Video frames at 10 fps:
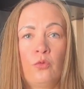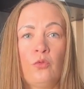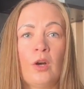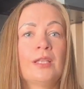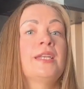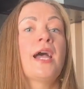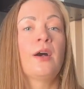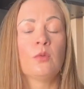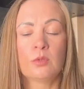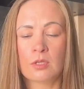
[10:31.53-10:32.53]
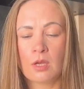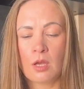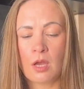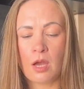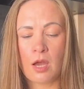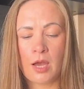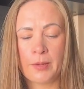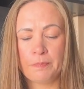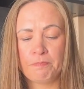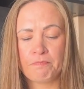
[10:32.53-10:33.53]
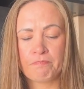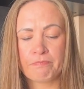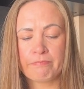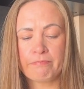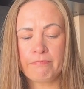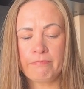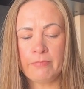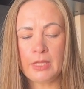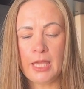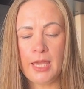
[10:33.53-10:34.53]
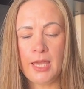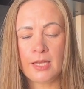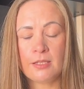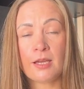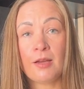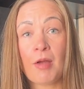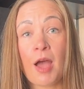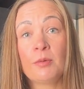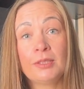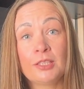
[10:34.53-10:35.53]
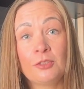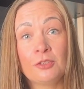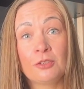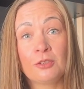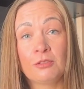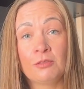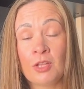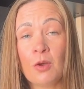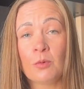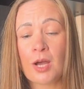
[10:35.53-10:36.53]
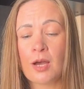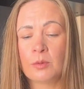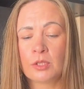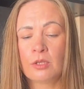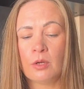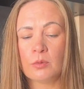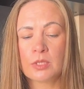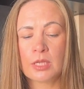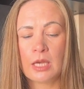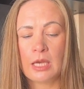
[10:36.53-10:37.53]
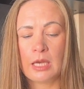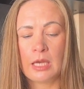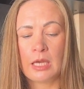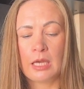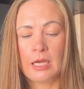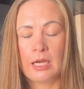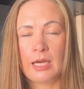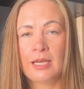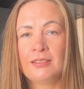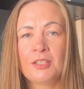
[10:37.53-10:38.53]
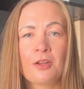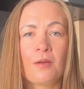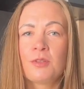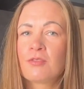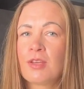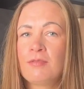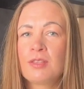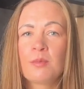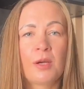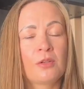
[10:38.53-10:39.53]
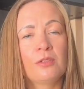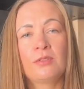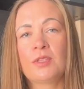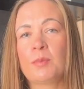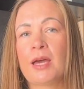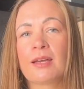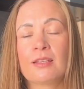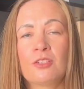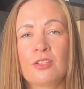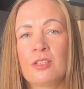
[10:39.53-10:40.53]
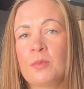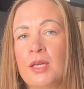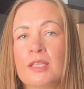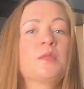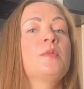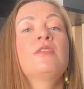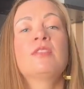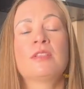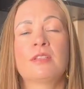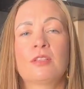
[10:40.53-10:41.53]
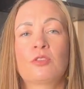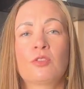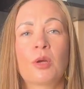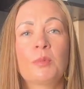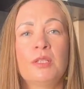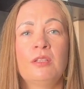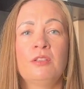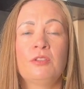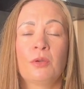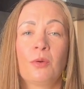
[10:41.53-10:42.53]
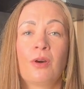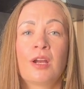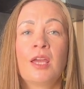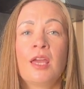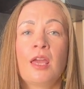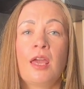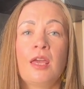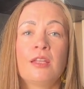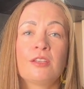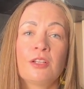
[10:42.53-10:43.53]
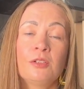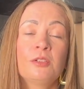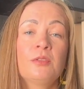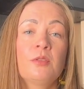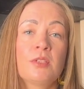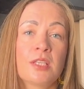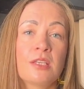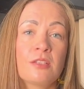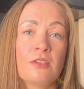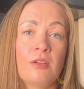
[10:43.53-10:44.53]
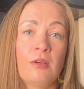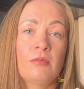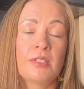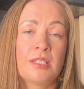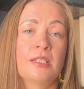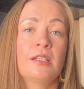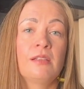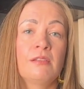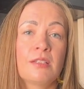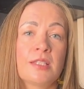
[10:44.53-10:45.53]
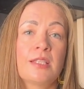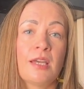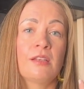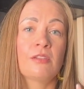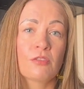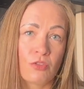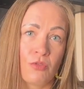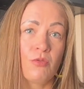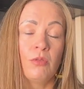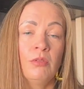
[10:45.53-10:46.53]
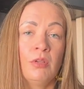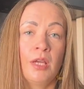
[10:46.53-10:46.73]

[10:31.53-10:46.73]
falling out. And I will let you know how it goes. I was raving about all of the packaging and my experiences at shopping in Dior, and a lot of those things, still stand true,